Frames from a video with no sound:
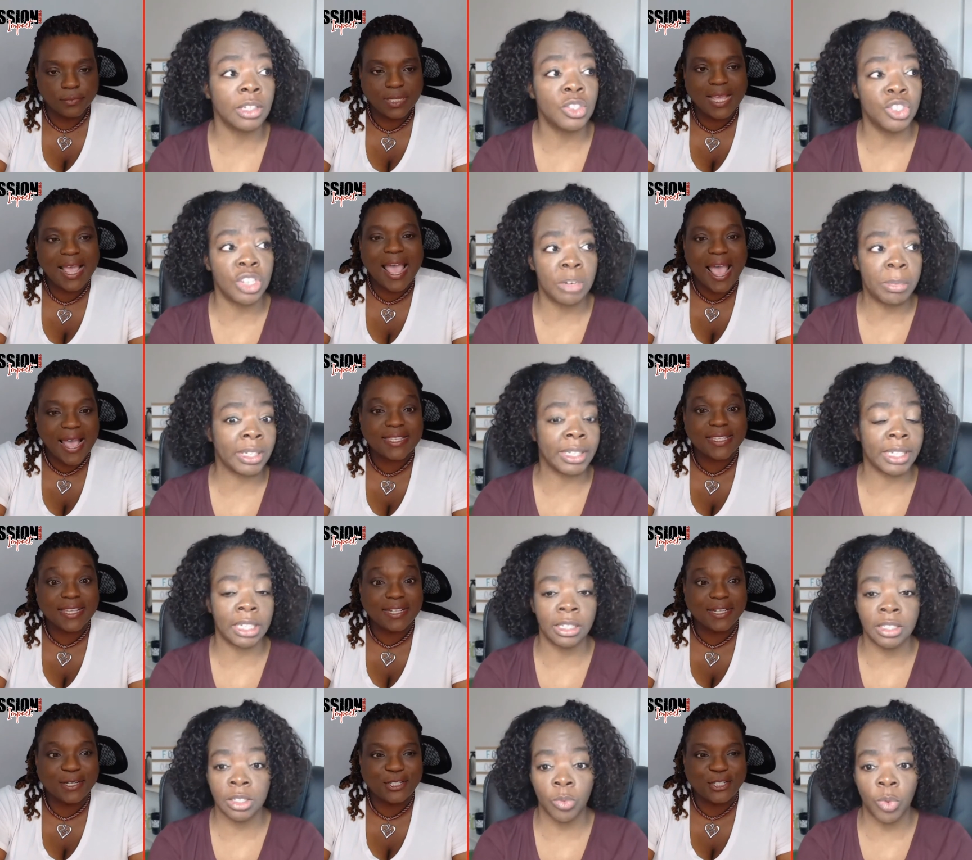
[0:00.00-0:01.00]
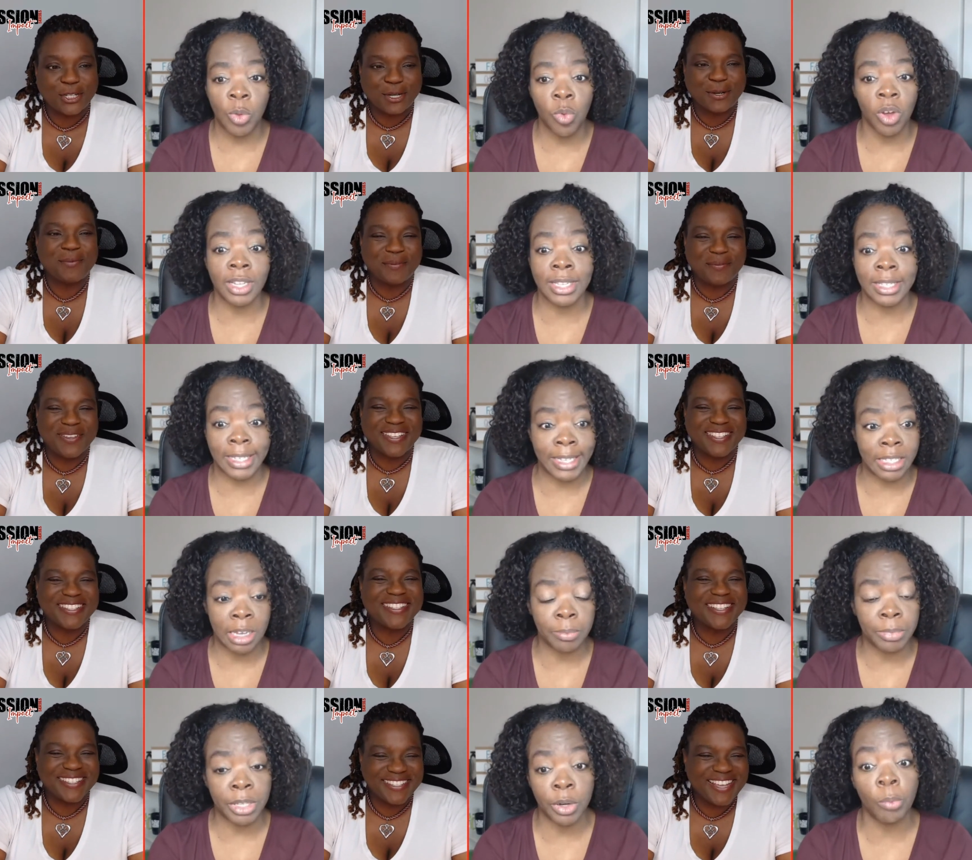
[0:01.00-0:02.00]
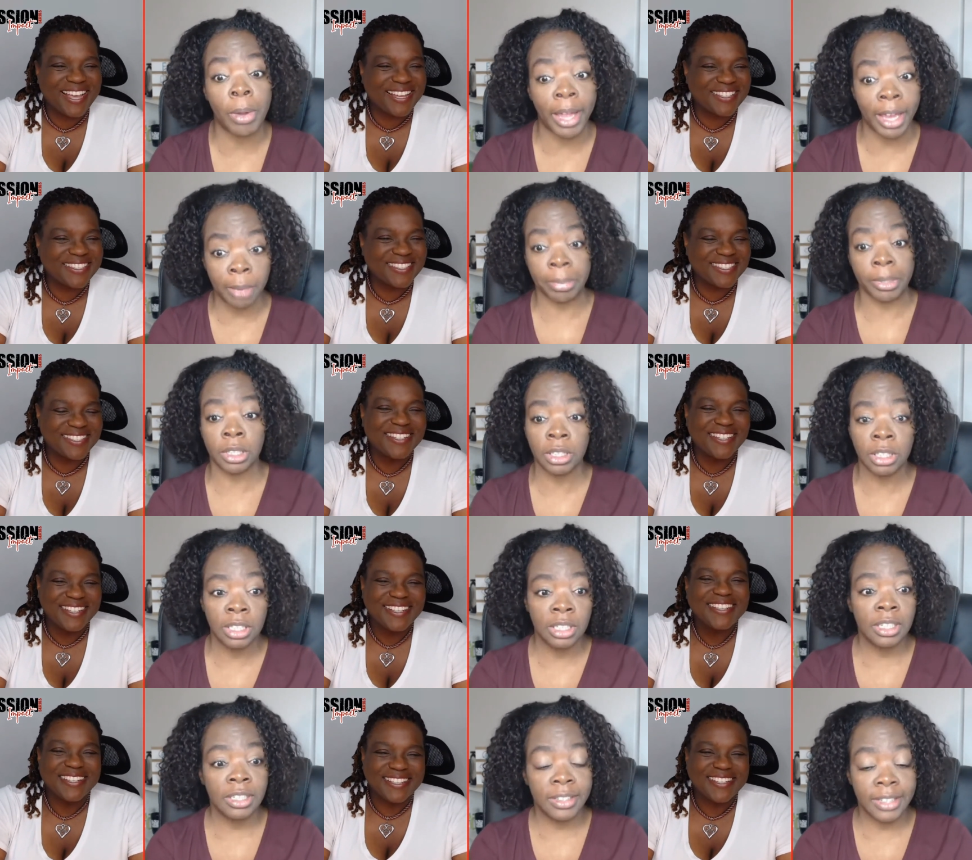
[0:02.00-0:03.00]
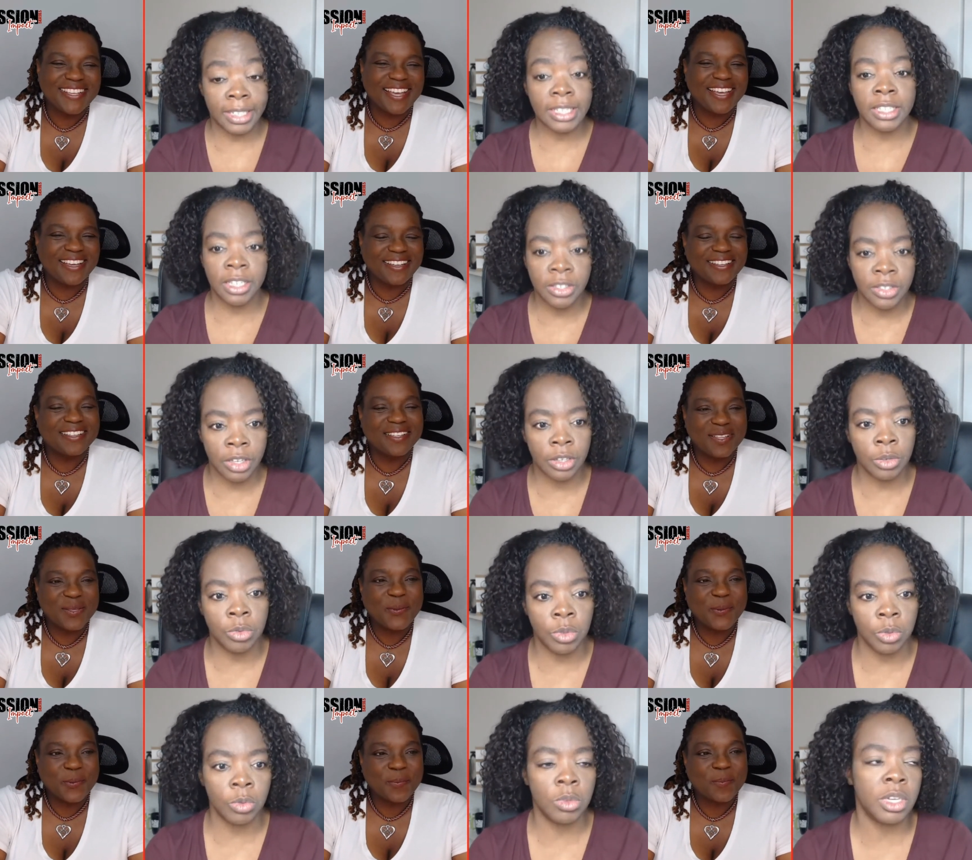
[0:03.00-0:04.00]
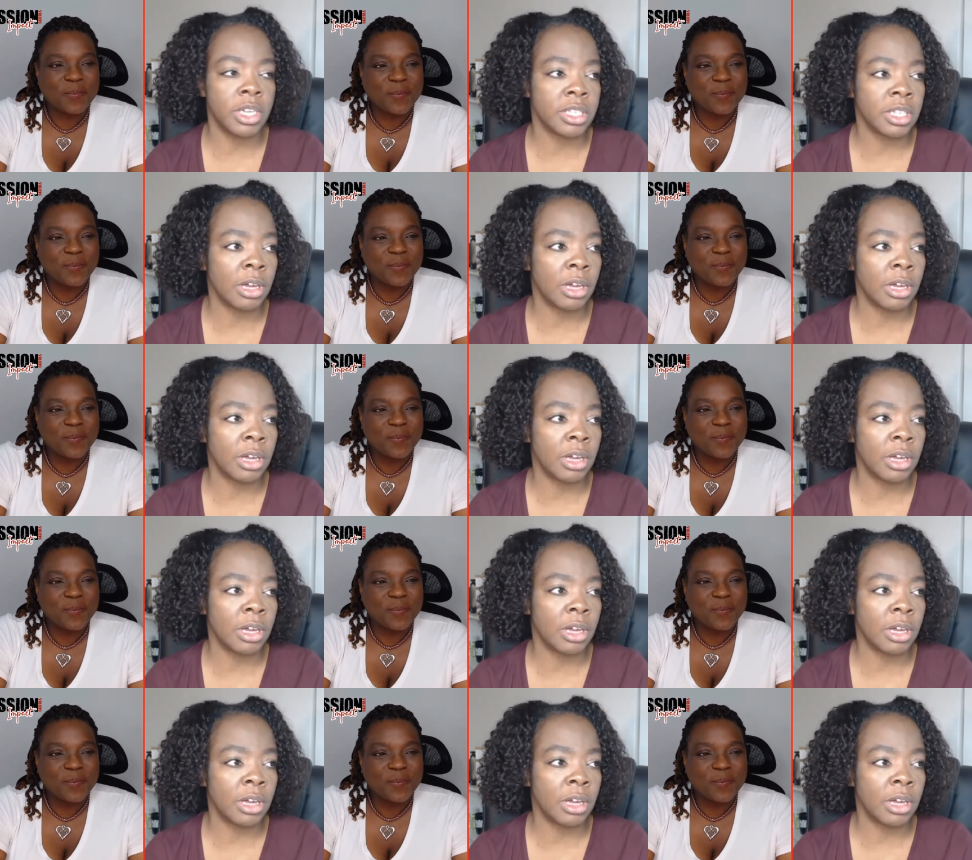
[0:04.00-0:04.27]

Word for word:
Speaker 1: legitimately. on yeah. paper that yeah. says that you do this.